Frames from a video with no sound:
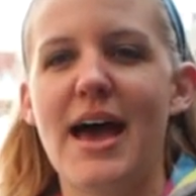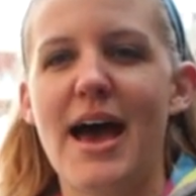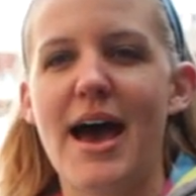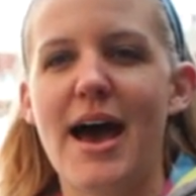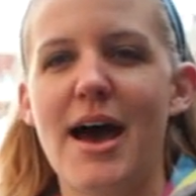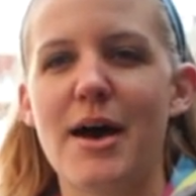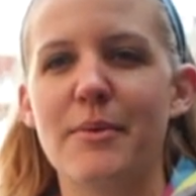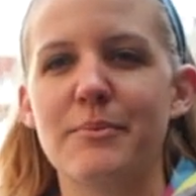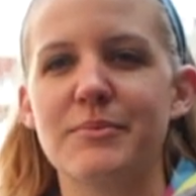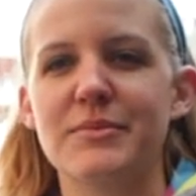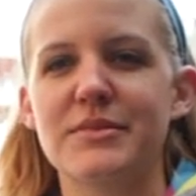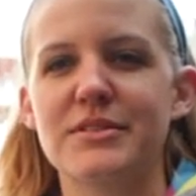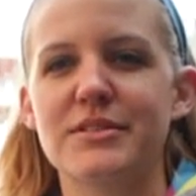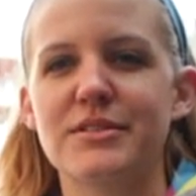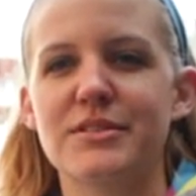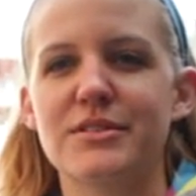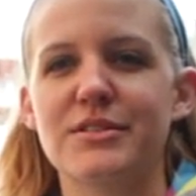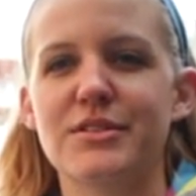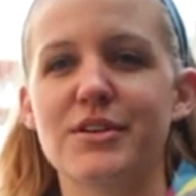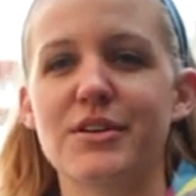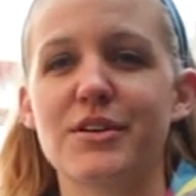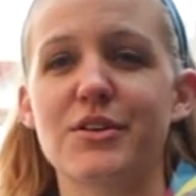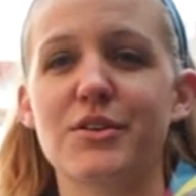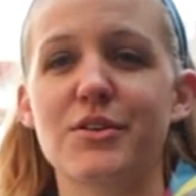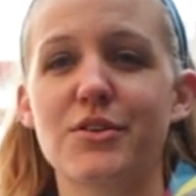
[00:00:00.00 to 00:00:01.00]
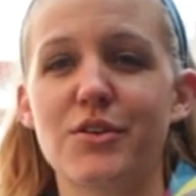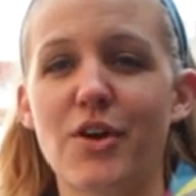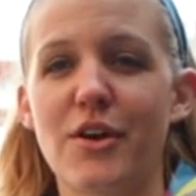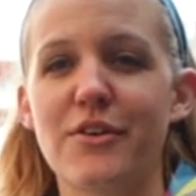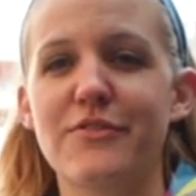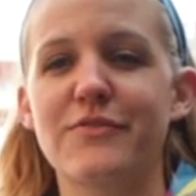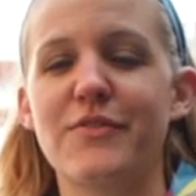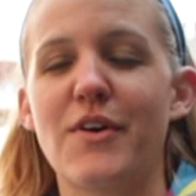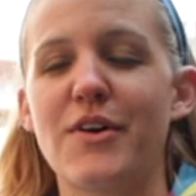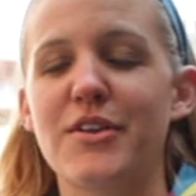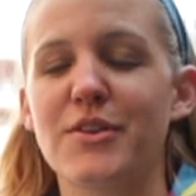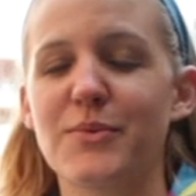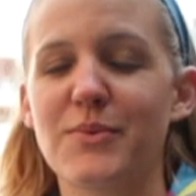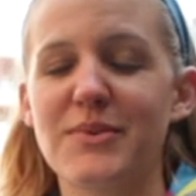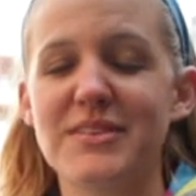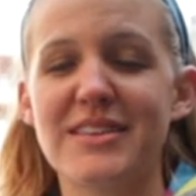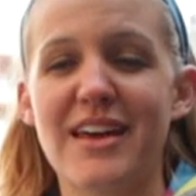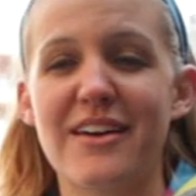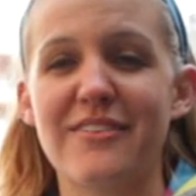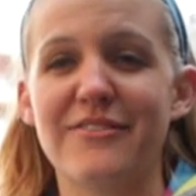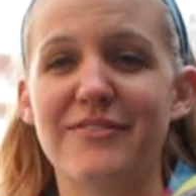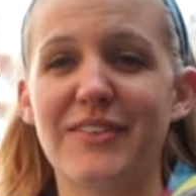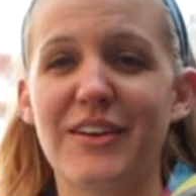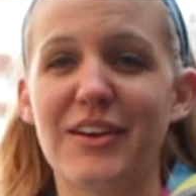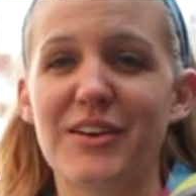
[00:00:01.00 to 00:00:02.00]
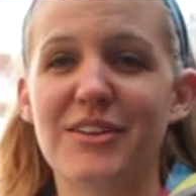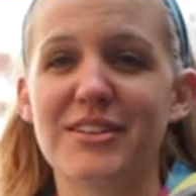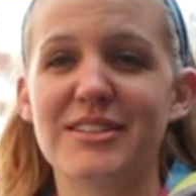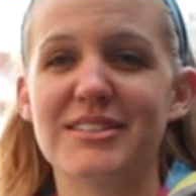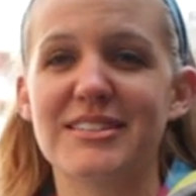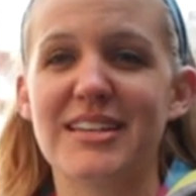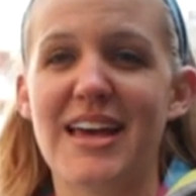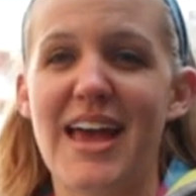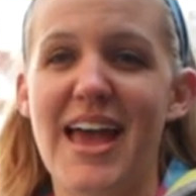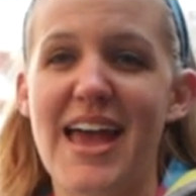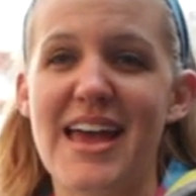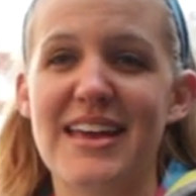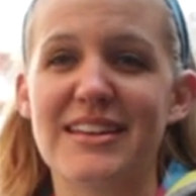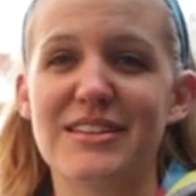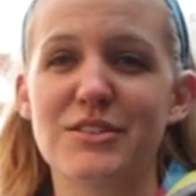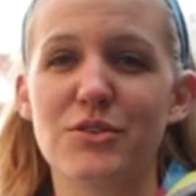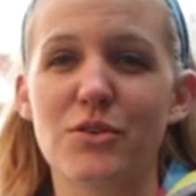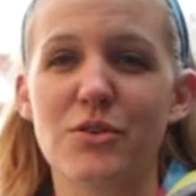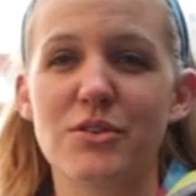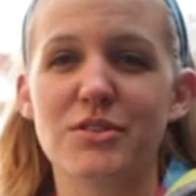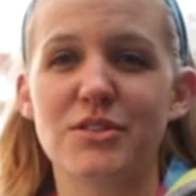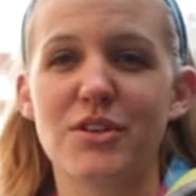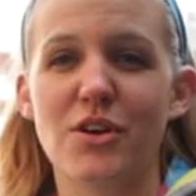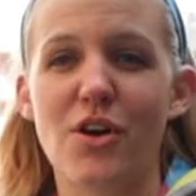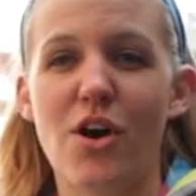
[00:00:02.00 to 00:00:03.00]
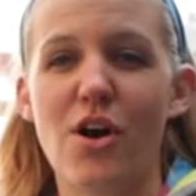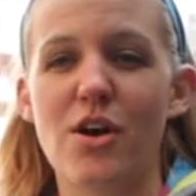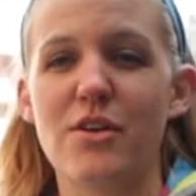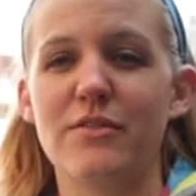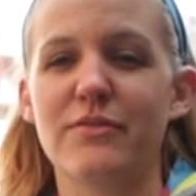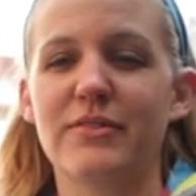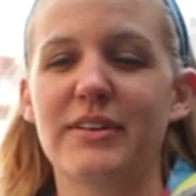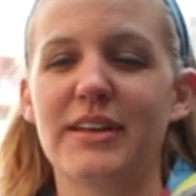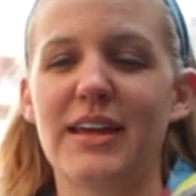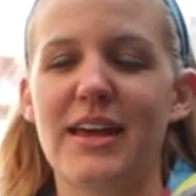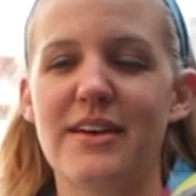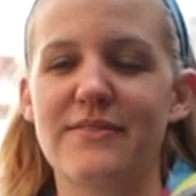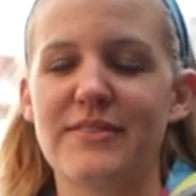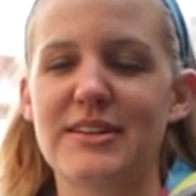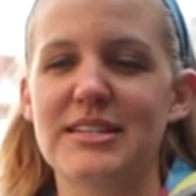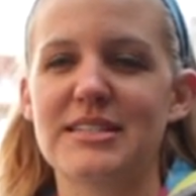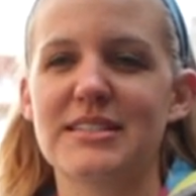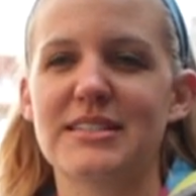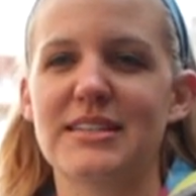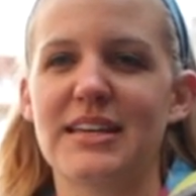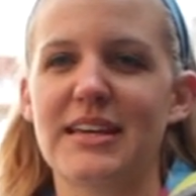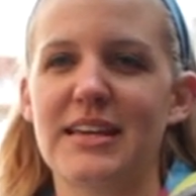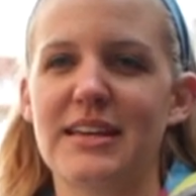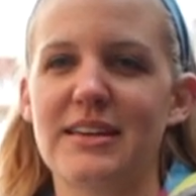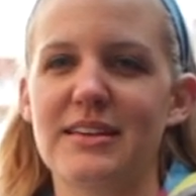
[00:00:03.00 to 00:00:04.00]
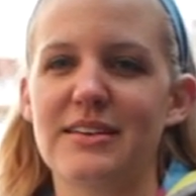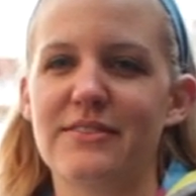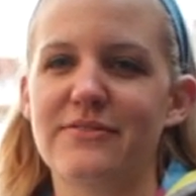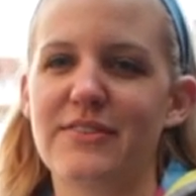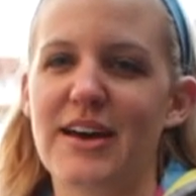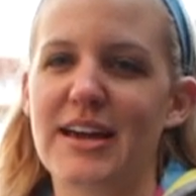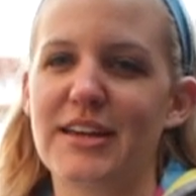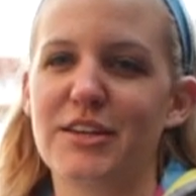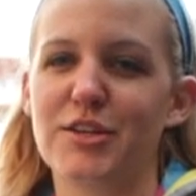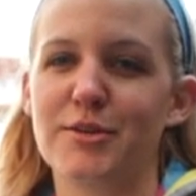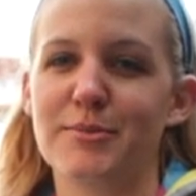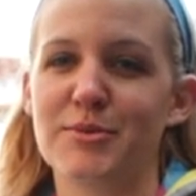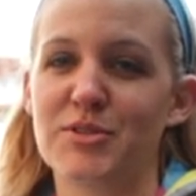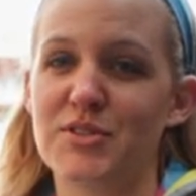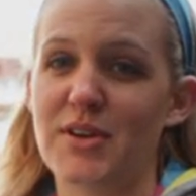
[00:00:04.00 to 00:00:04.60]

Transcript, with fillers: Um, so go further with that field and also hopefully eventually fight human